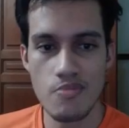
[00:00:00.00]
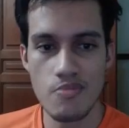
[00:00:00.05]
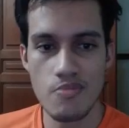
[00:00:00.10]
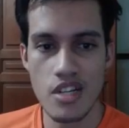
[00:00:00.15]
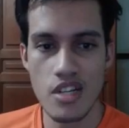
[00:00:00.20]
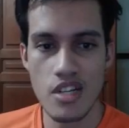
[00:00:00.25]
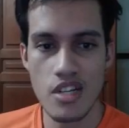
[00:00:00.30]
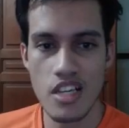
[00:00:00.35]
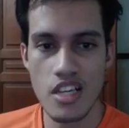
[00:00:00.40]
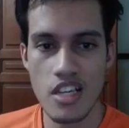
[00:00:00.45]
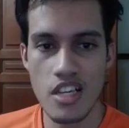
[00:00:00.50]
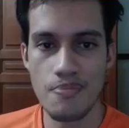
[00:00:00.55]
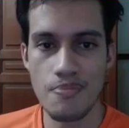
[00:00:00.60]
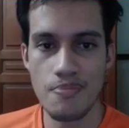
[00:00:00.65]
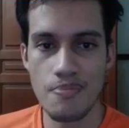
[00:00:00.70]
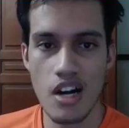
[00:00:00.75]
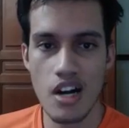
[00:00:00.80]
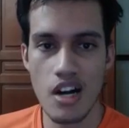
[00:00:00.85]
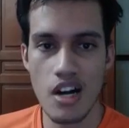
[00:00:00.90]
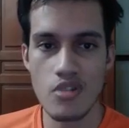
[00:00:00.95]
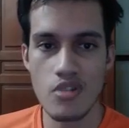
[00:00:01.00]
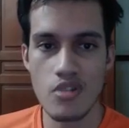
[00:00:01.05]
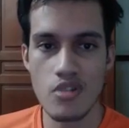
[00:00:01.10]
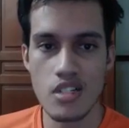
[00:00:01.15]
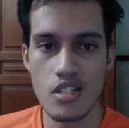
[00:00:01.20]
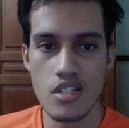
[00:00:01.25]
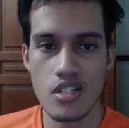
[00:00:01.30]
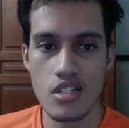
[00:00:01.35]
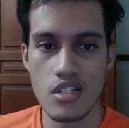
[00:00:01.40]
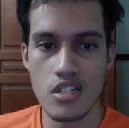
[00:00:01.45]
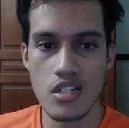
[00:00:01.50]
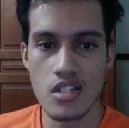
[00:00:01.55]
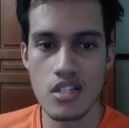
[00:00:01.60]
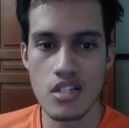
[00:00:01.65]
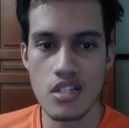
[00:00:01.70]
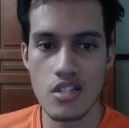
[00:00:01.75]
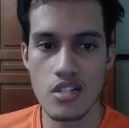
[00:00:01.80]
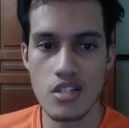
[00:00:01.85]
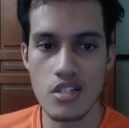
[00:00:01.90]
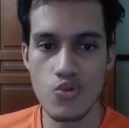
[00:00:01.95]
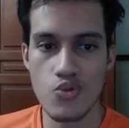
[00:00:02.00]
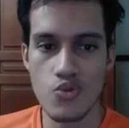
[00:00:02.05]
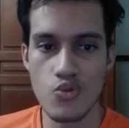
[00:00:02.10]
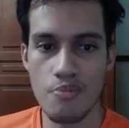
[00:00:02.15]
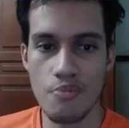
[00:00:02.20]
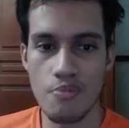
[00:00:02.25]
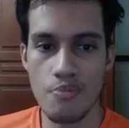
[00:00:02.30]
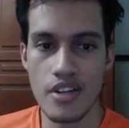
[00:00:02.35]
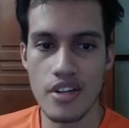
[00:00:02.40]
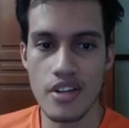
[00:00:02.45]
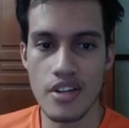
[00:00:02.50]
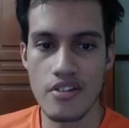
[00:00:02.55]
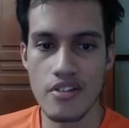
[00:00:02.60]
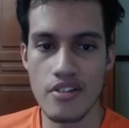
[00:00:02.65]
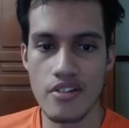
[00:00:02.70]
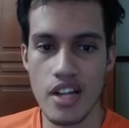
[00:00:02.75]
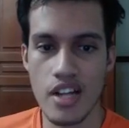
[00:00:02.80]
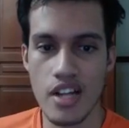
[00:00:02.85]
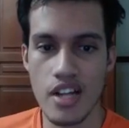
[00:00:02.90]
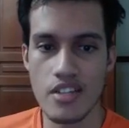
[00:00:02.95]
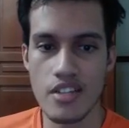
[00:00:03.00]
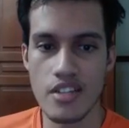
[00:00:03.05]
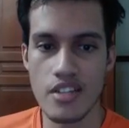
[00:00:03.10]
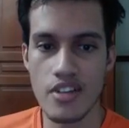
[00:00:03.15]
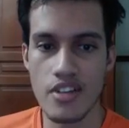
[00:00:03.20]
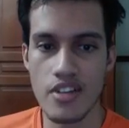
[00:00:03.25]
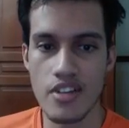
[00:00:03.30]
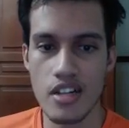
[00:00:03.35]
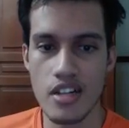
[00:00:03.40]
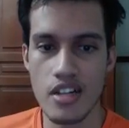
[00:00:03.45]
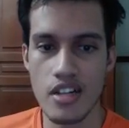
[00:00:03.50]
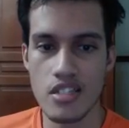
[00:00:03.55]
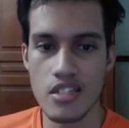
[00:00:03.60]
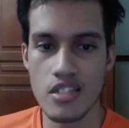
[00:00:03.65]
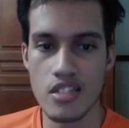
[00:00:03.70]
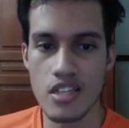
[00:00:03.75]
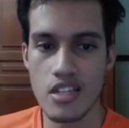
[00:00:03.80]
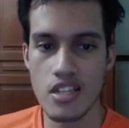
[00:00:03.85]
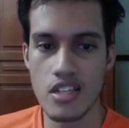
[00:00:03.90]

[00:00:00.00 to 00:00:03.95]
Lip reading: keep our Swampert relatively healthy,